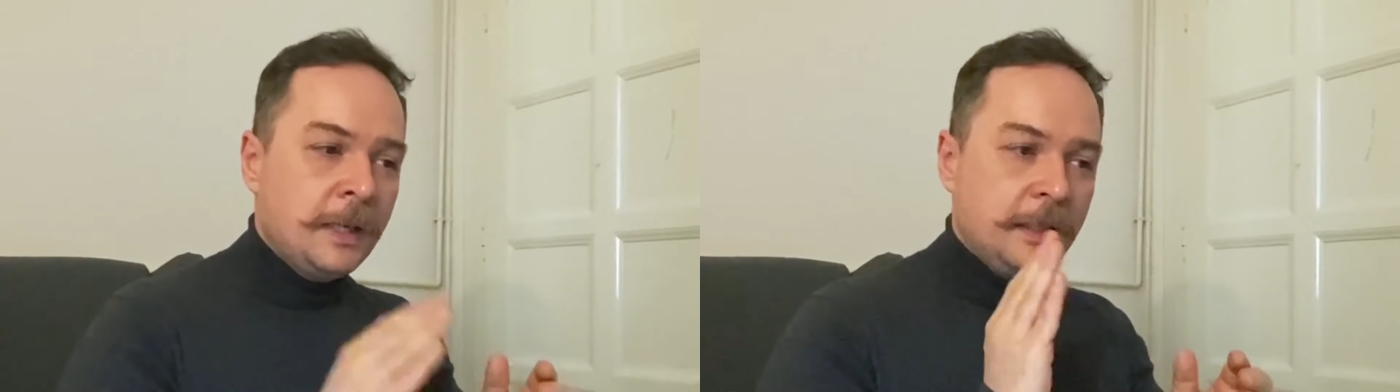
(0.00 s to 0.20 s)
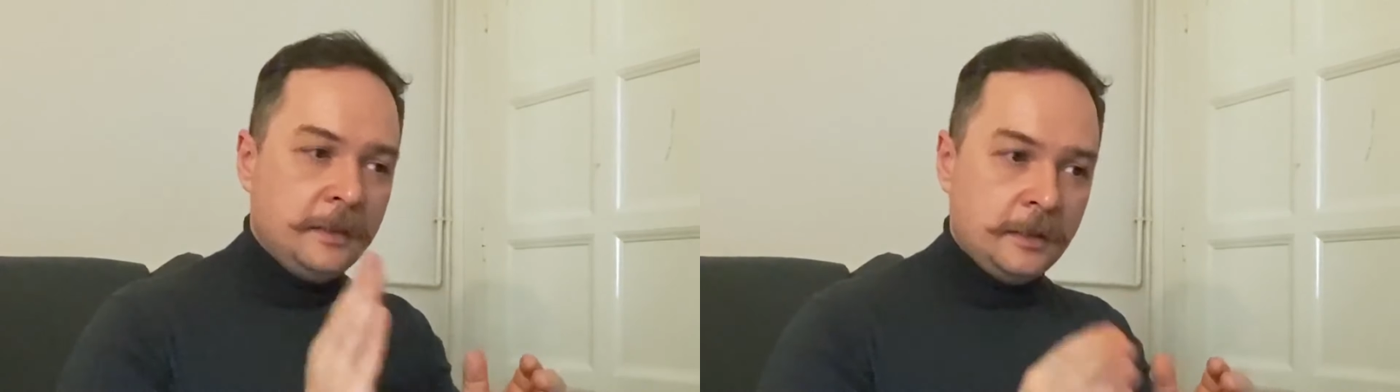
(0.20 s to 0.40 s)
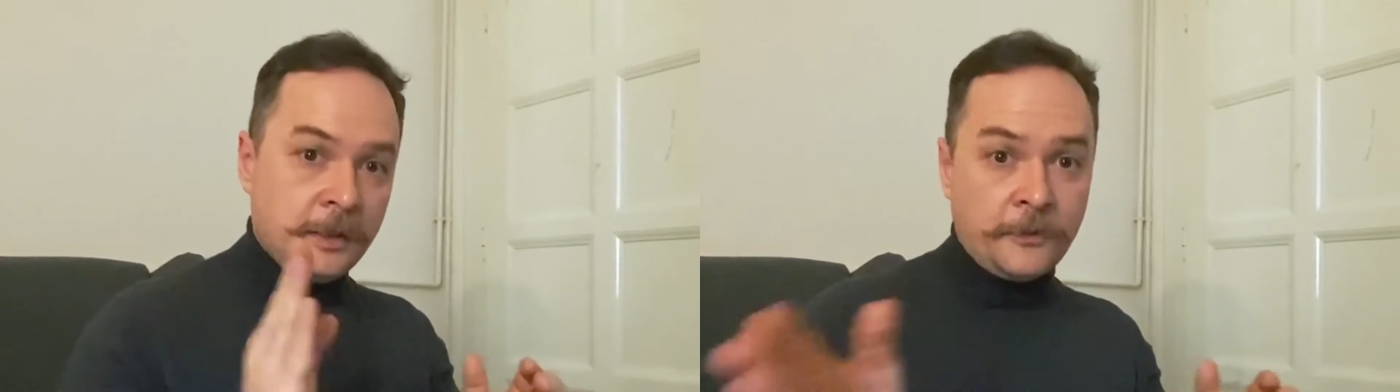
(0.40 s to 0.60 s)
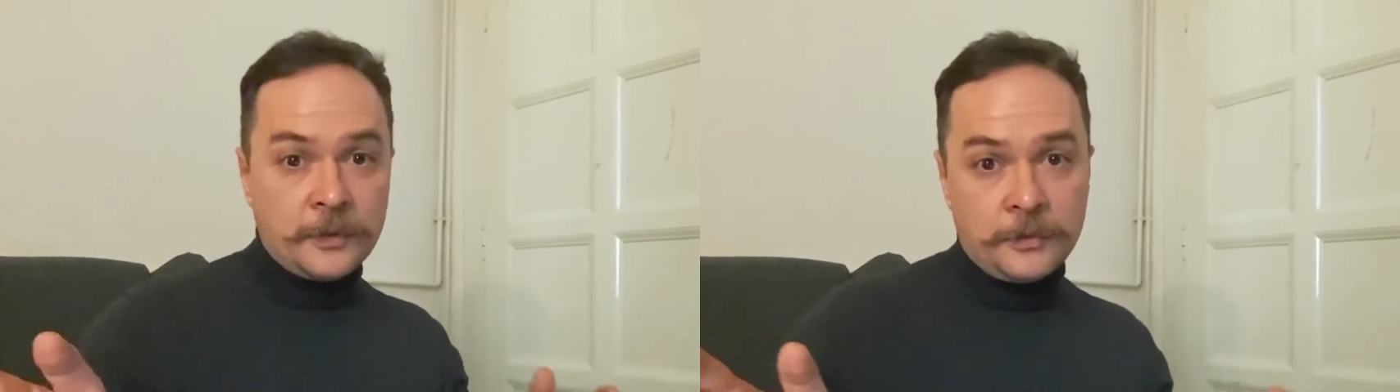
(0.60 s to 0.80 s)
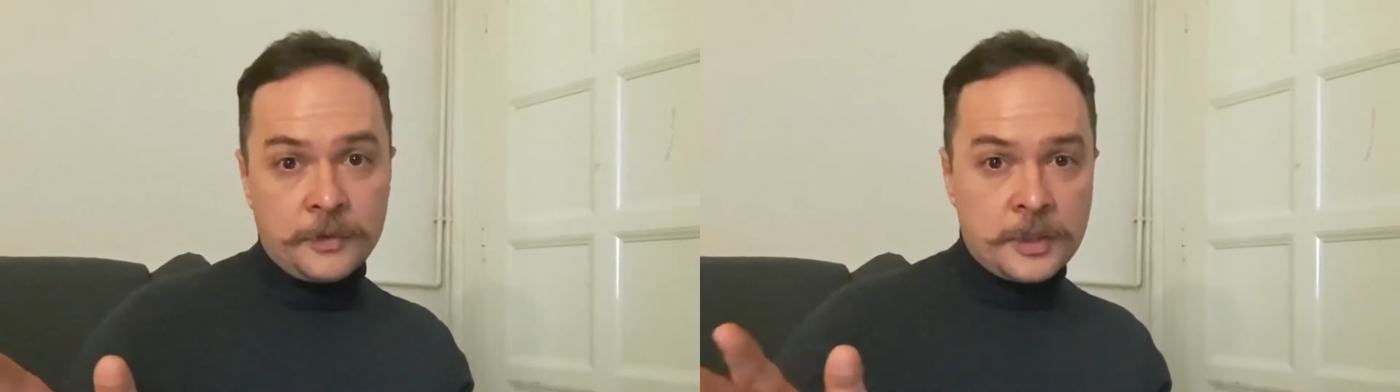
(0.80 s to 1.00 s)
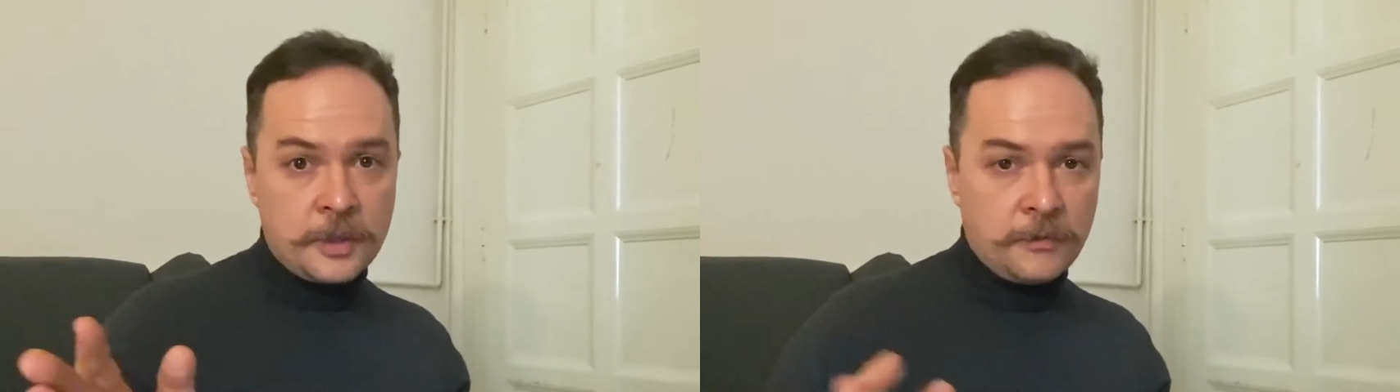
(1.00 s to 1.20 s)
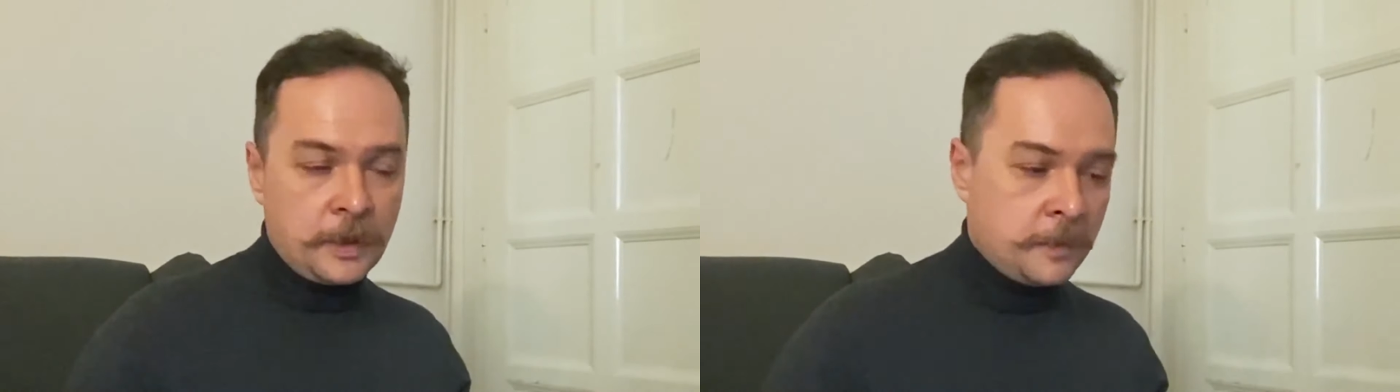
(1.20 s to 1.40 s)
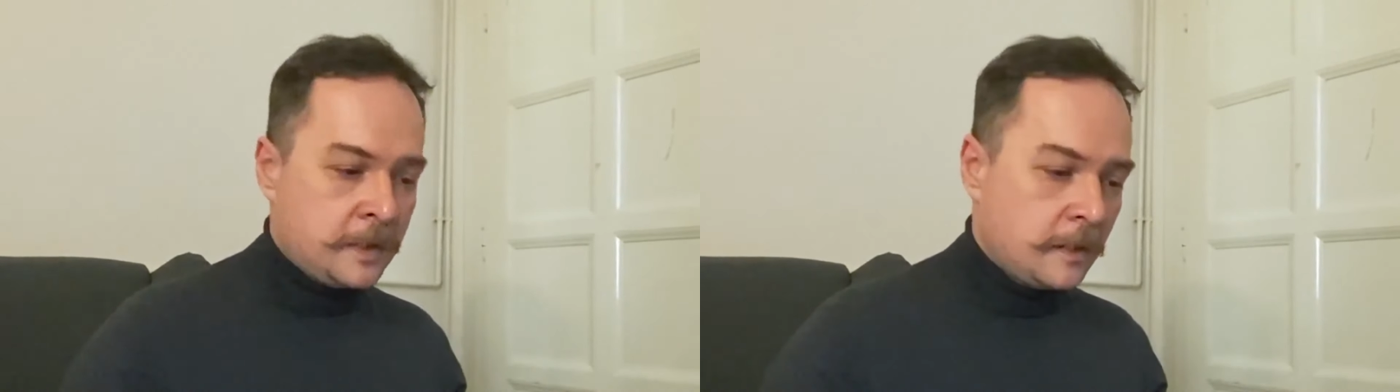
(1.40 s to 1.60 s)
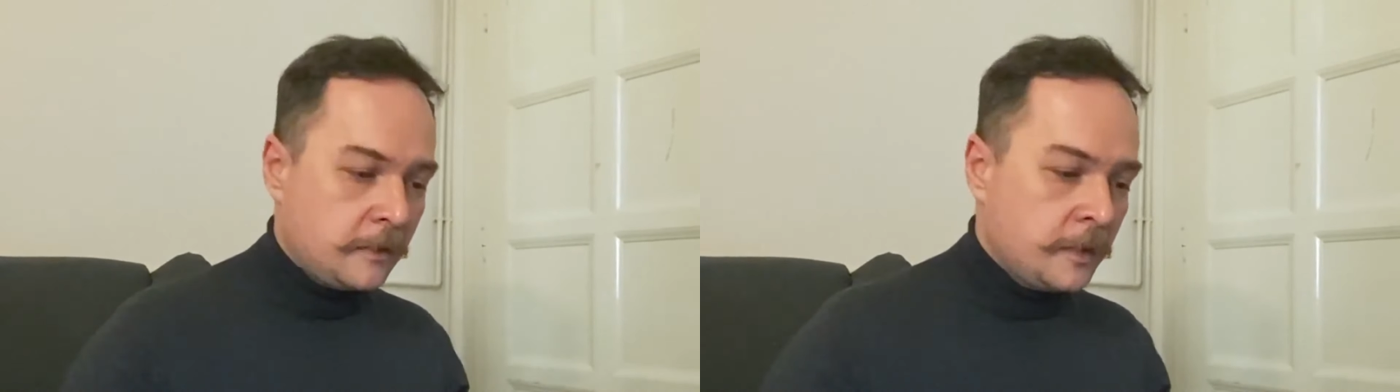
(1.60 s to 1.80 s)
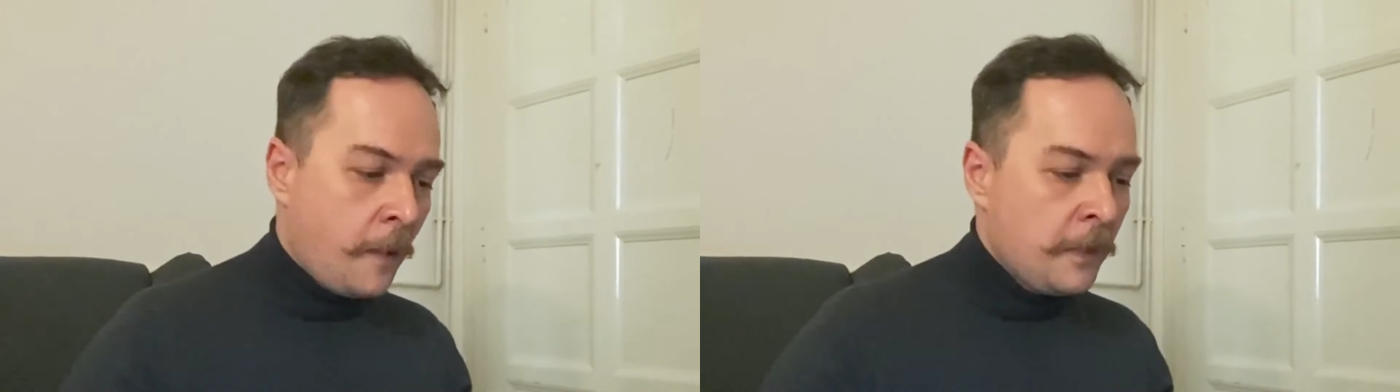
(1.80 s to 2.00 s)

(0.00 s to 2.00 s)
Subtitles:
the different version will be served.